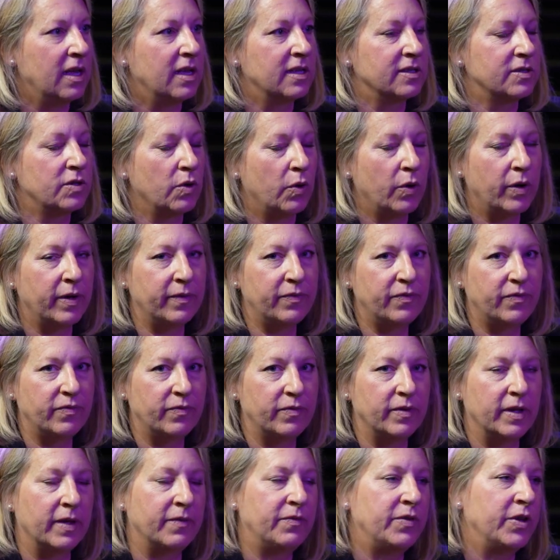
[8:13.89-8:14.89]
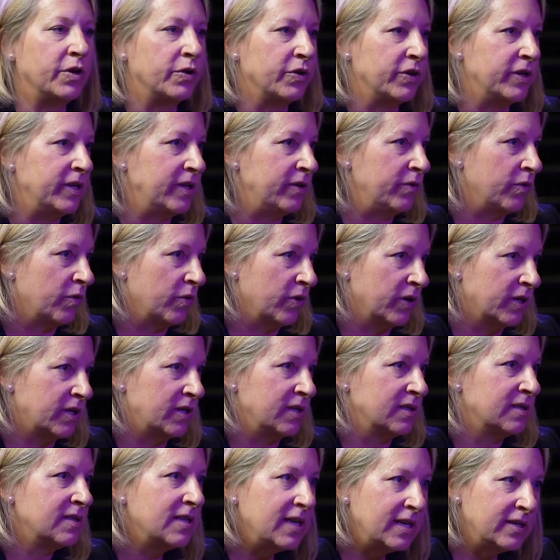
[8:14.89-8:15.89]
So if you're in an
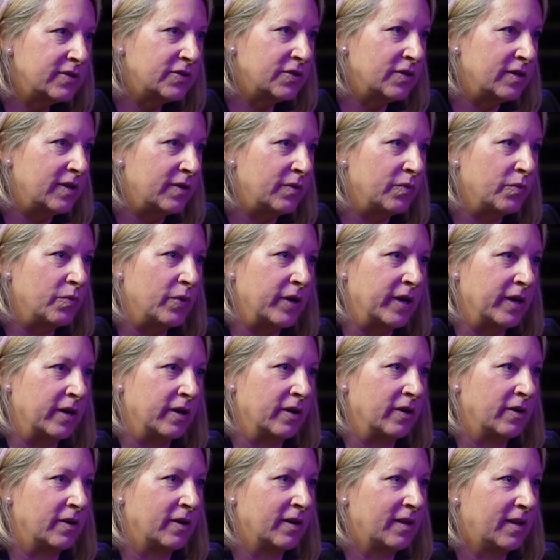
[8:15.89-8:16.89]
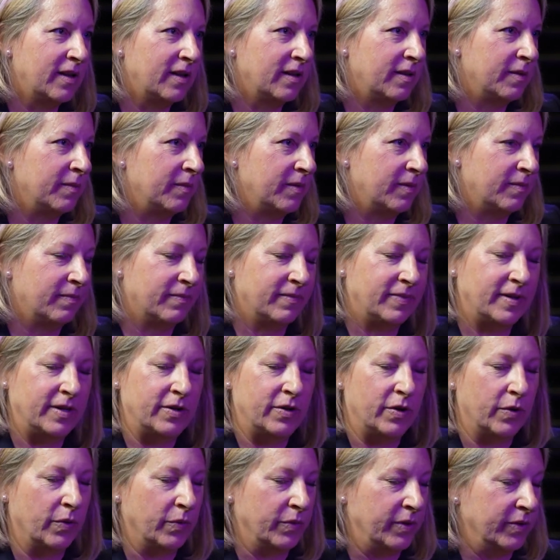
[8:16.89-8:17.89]
organization where
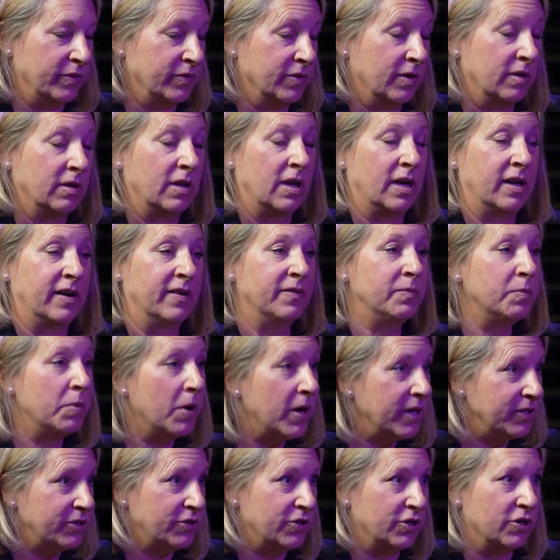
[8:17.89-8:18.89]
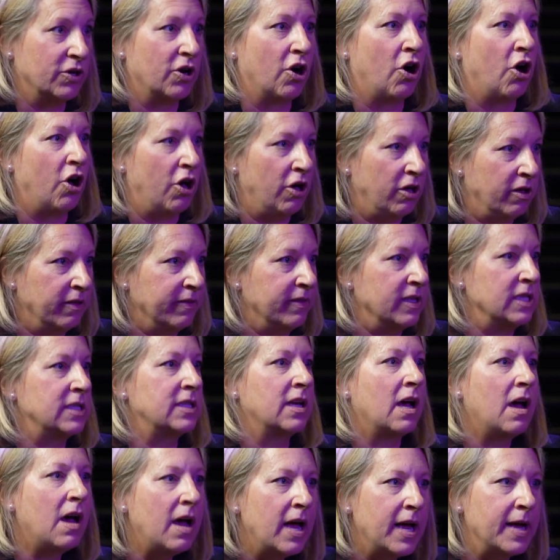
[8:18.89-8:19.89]
there's a lot of pressure all the
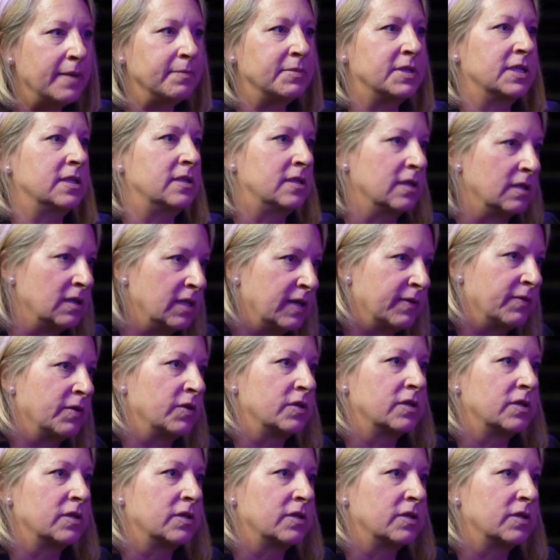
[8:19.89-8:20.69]
time to deliver.